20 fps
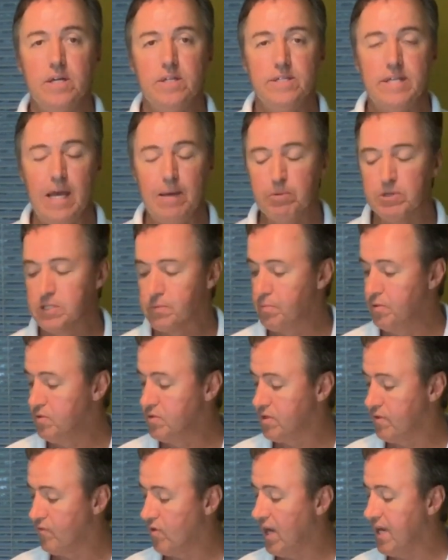
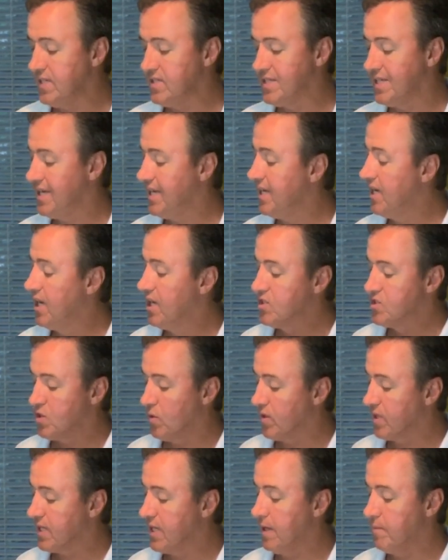tablespoons of rice in it,
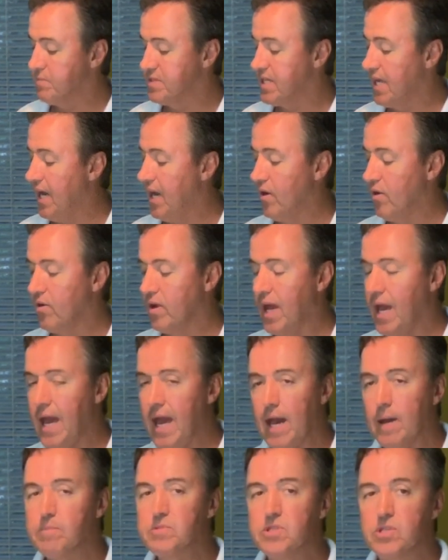so it comes out
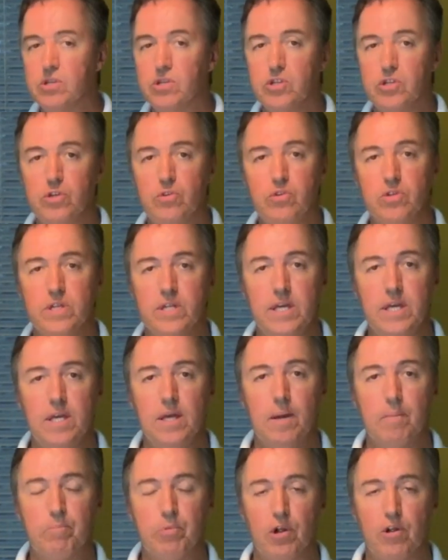
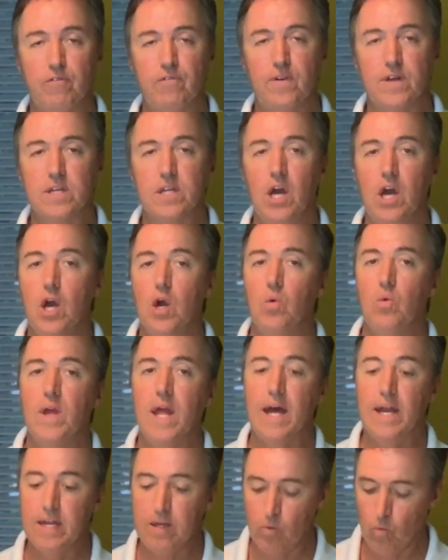absolutely perfect. We
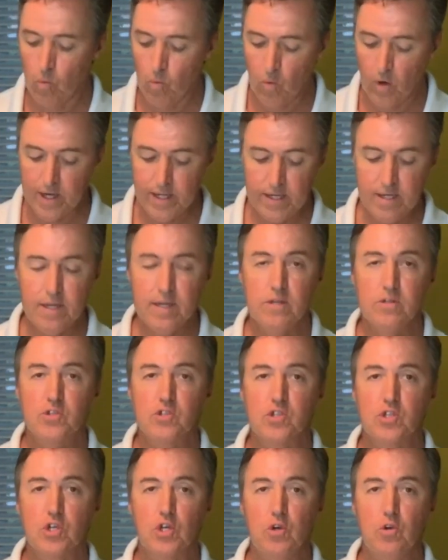added 1
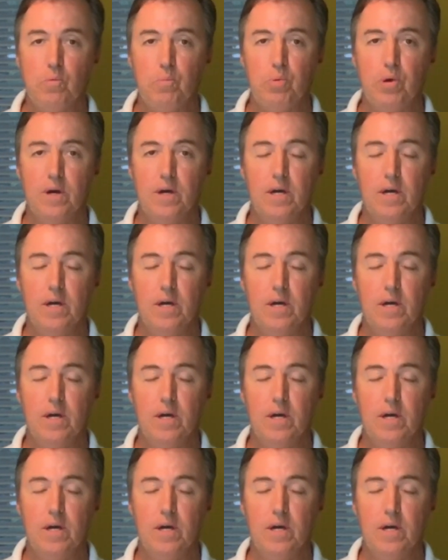scoop